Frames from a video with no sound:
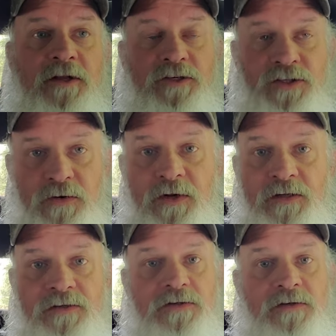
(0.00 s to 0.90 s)
these
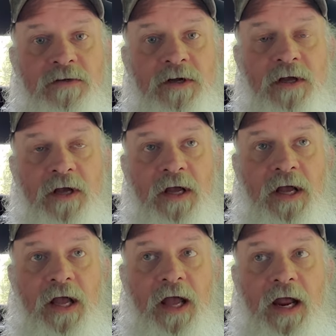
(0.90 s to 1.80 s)
units
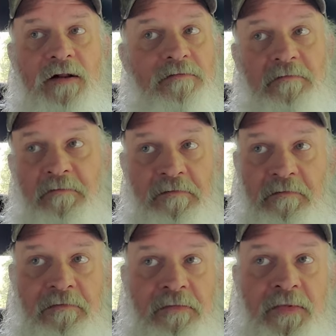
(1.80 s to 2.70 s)
and
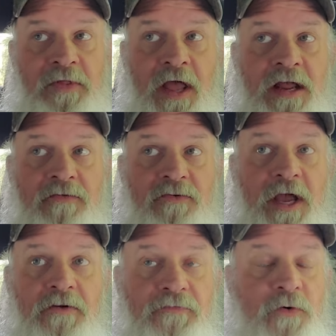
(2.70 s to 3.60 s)
they either
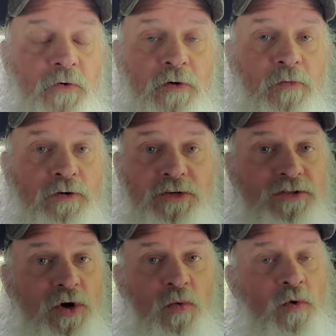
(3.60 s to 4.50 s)
can't afford them or
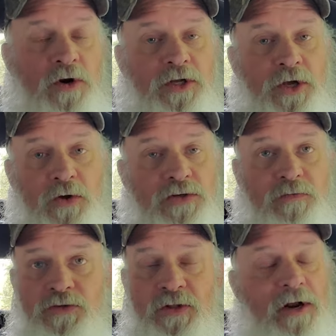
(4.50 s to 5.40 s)
just don't want to use
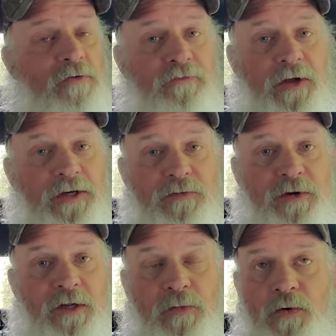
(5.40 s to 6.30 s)
them, so they don't fish them
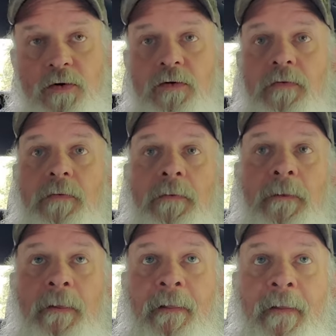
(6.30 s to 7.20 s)
anymore.
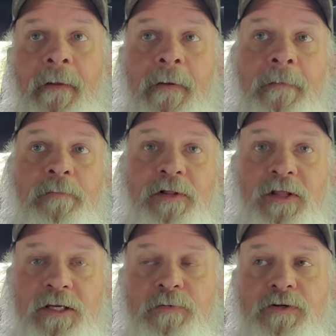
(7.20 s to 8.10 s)
But
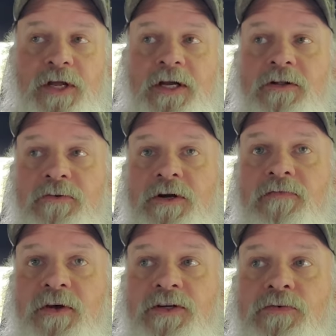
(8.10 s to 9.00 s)
this particular
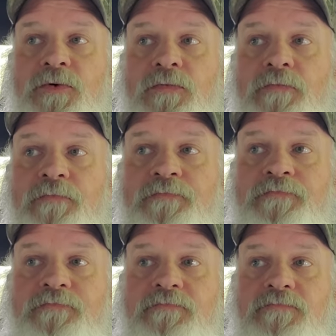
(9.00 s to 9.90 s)
individual
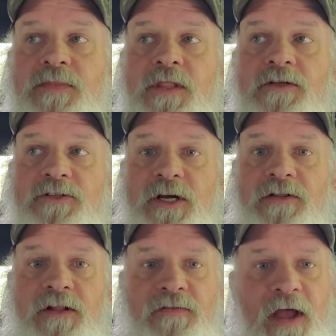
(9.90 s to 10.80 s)

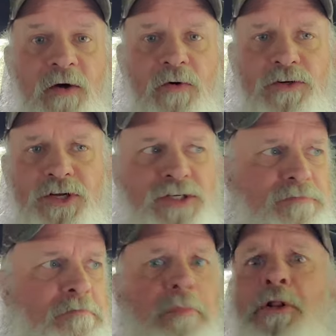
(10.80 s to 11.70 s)
said that they were
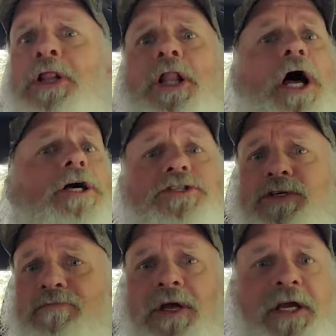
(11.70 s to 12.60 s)
just
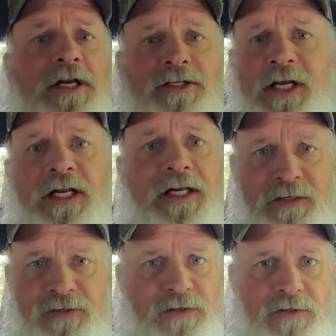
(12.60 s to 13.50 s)
blossoming in
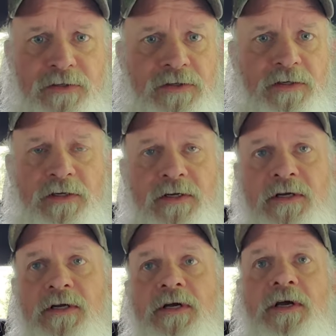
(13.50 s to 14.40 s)
attendance
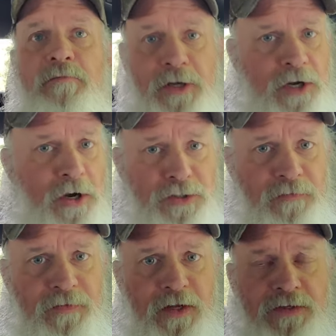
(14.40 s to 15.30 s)
because
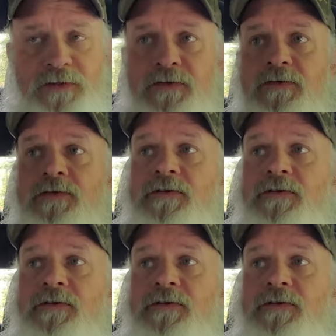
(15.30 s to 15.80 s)
of this.